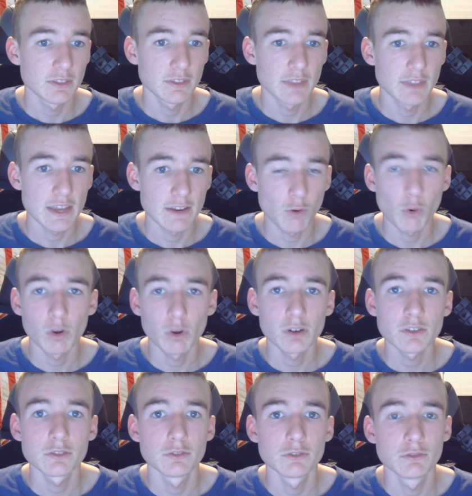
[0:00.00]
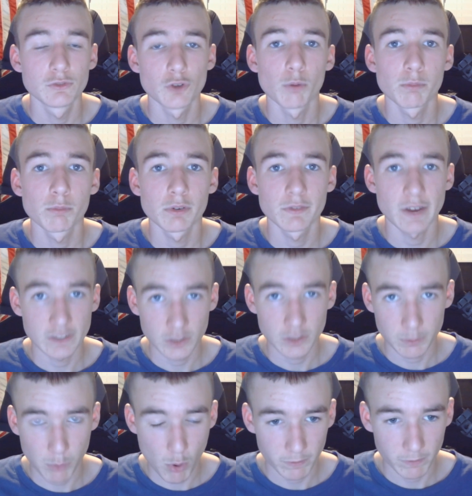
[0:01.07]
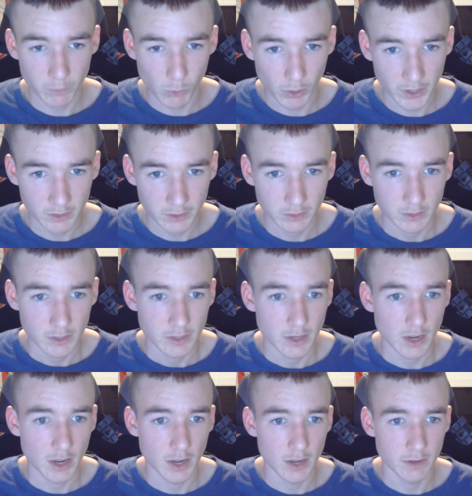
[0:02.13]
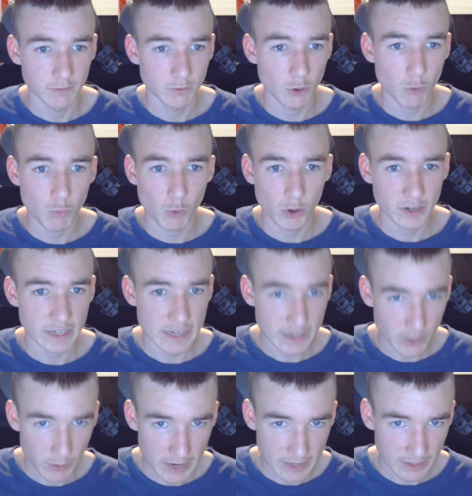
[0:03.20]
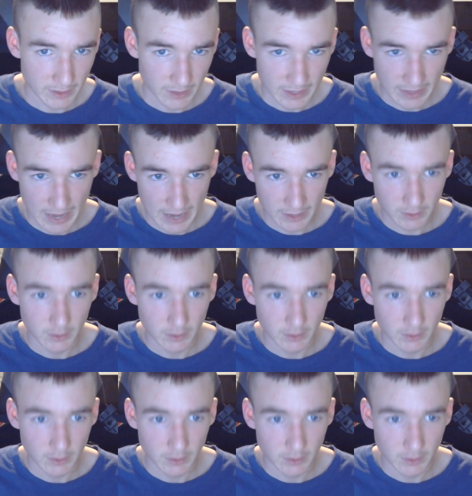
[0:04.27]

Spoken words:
They, of course, don't provide support for it, no warranty, no anything like that.